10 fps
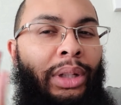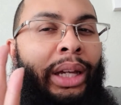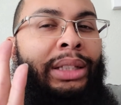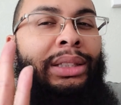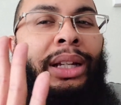
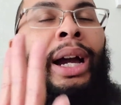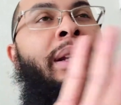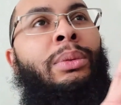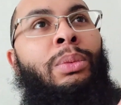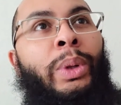It's kind
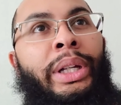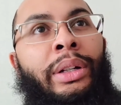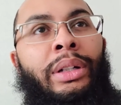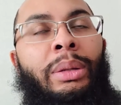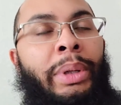of
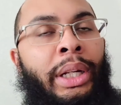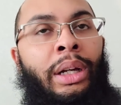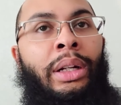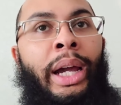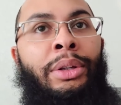weird depending
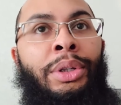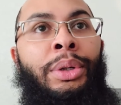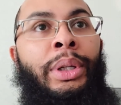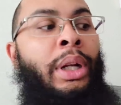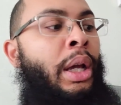on how you do it,